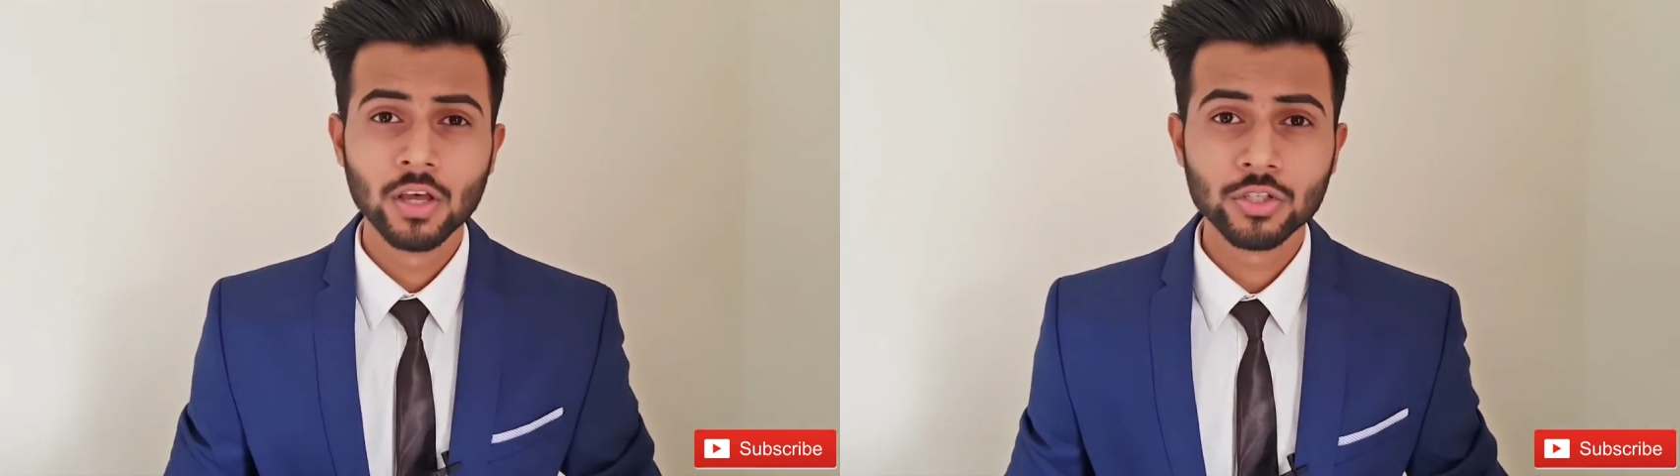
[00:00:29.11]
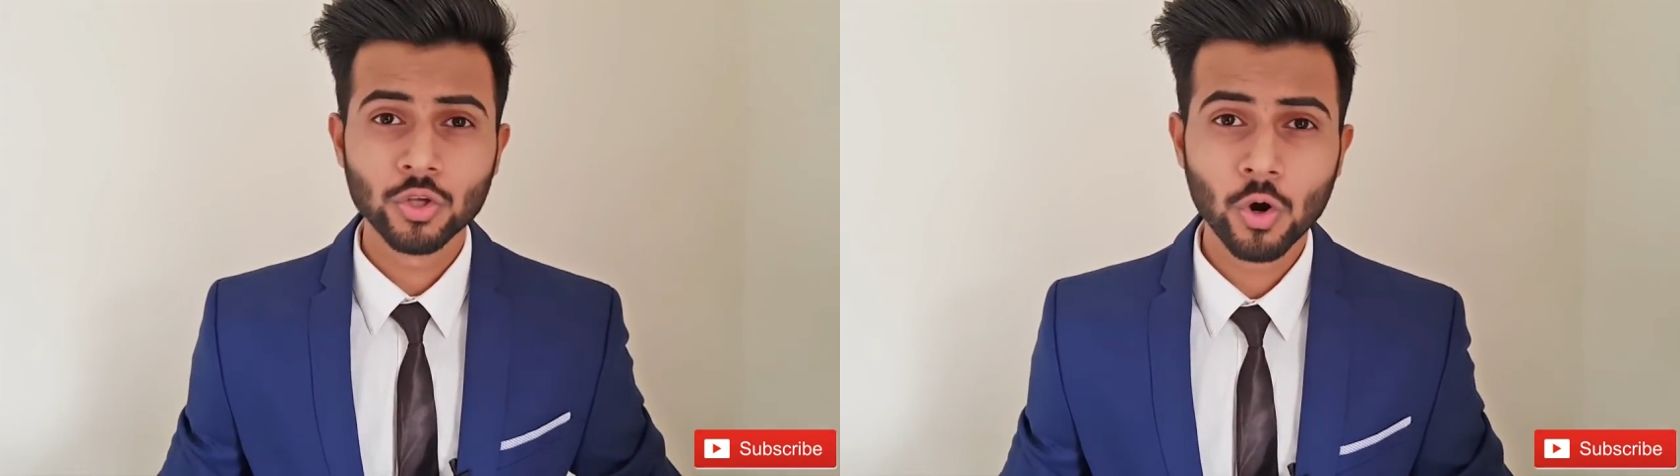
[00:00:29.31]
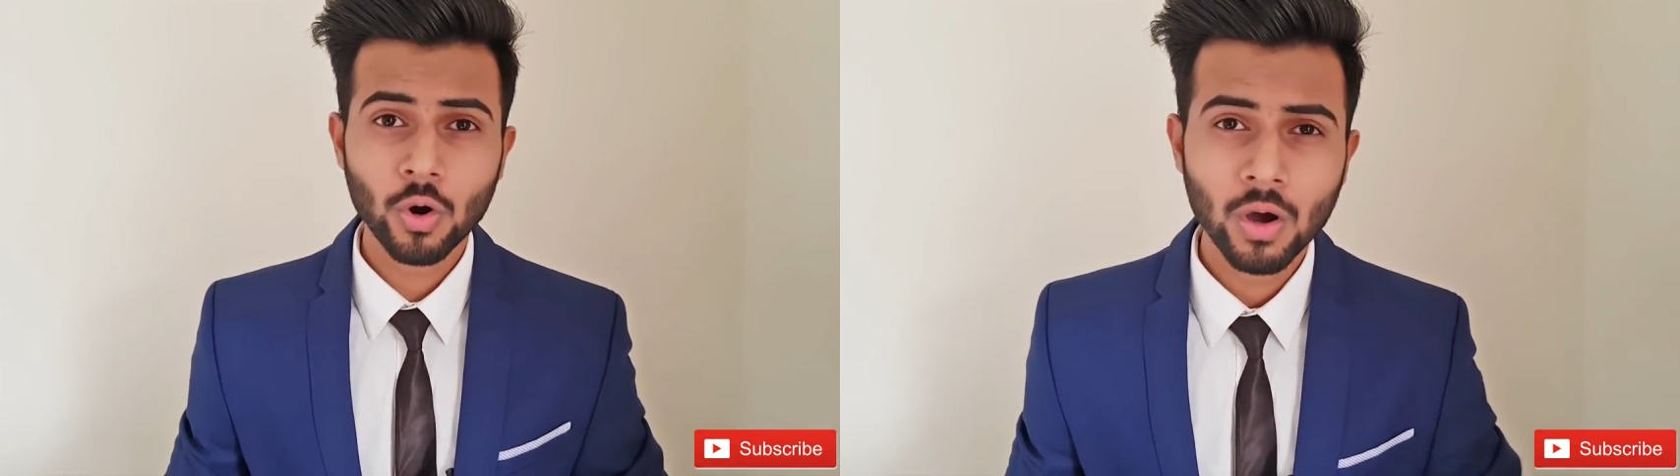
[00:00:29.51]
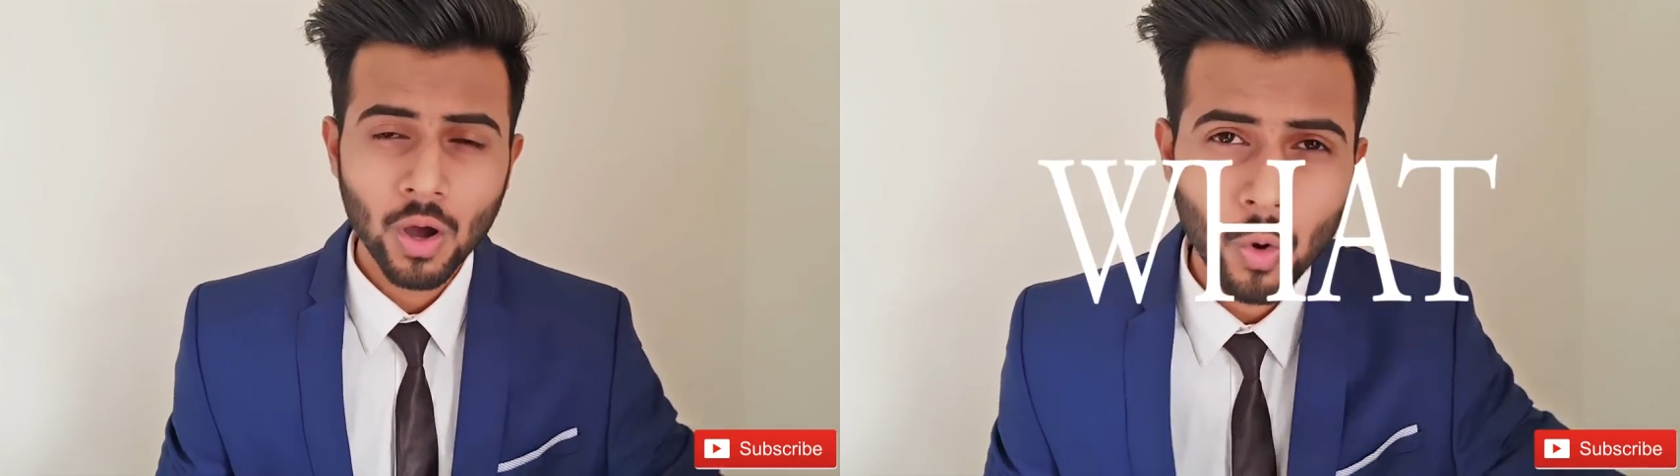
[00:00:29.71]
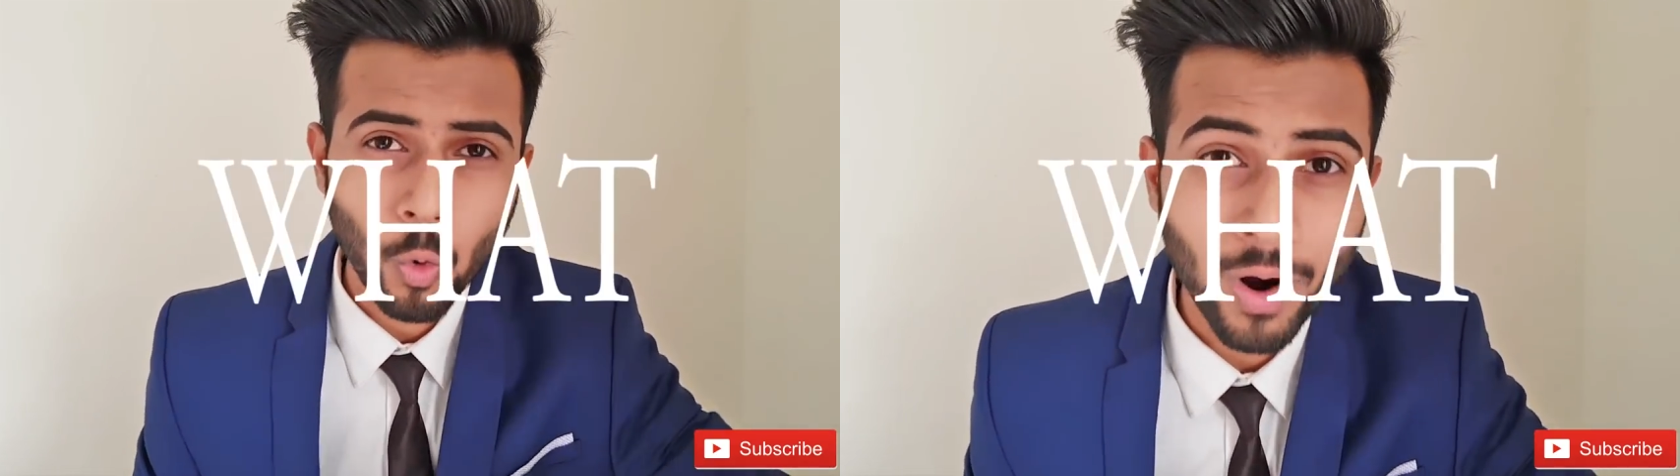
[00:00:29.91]
So
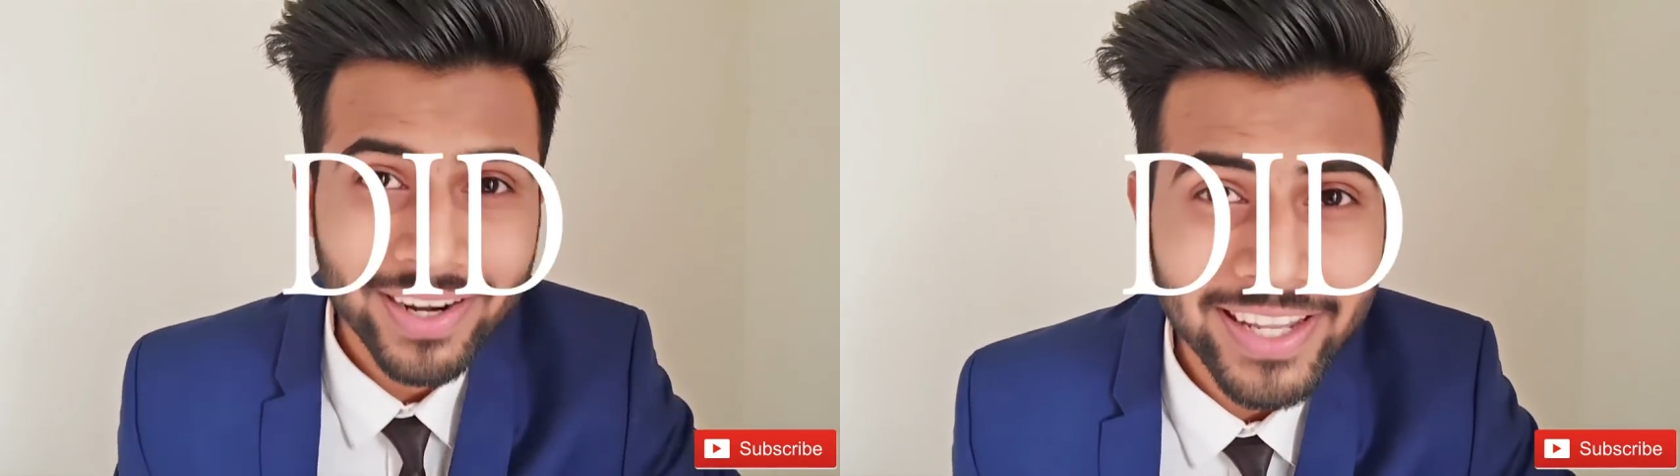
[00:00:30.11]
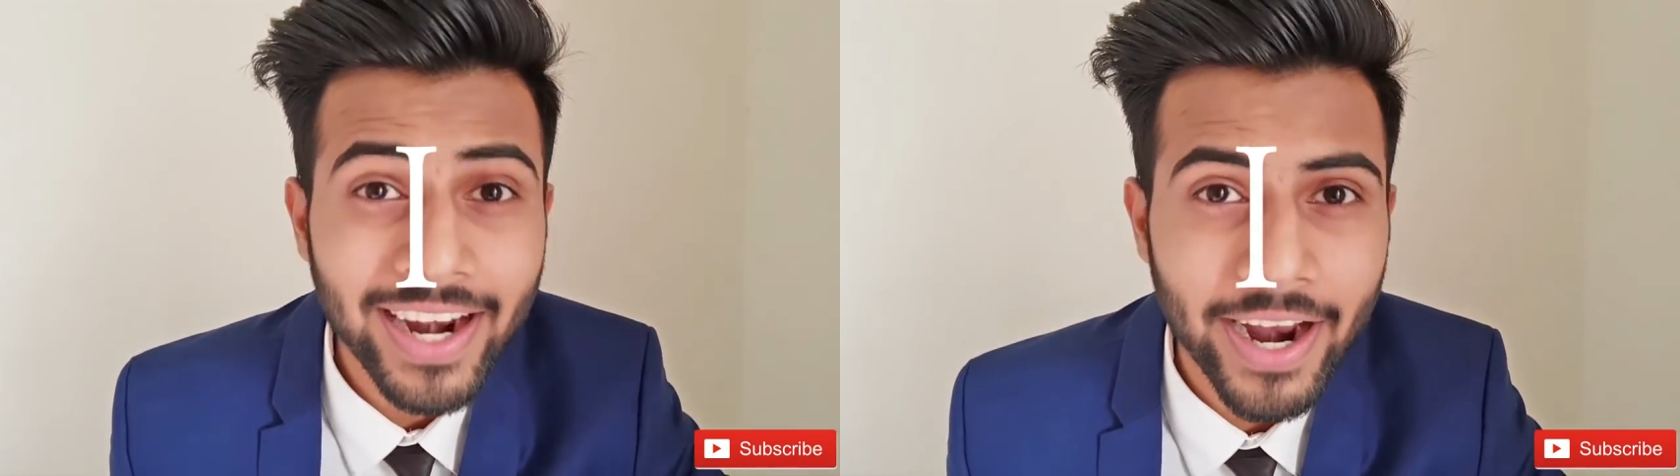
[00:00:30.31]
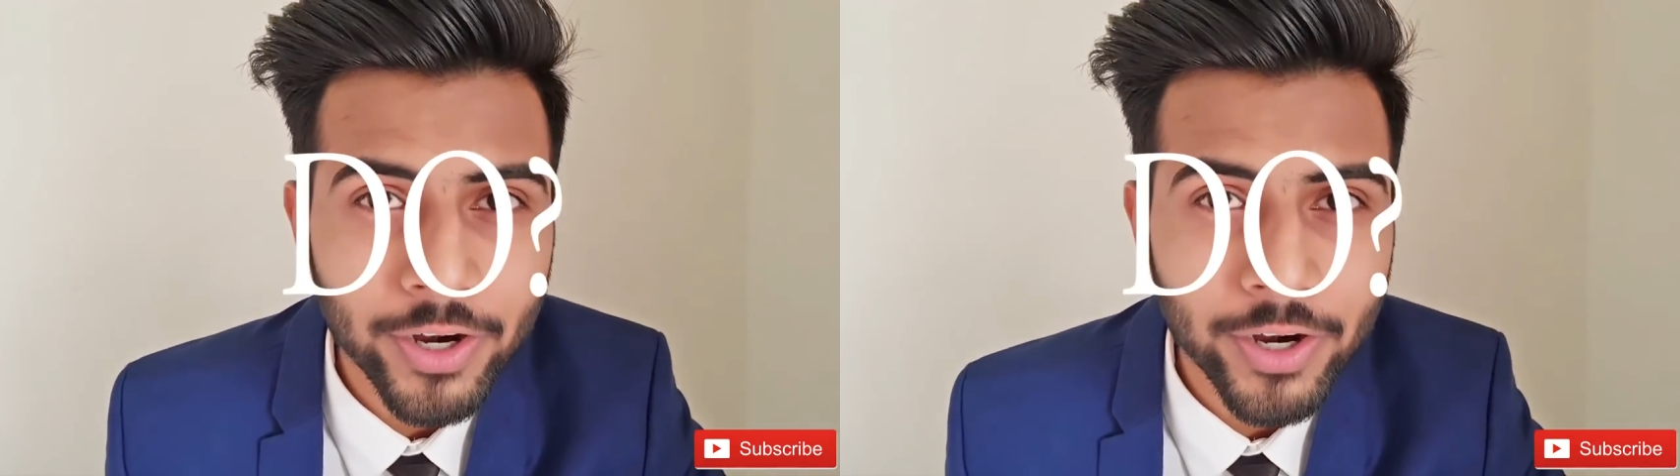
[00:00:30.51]
what did I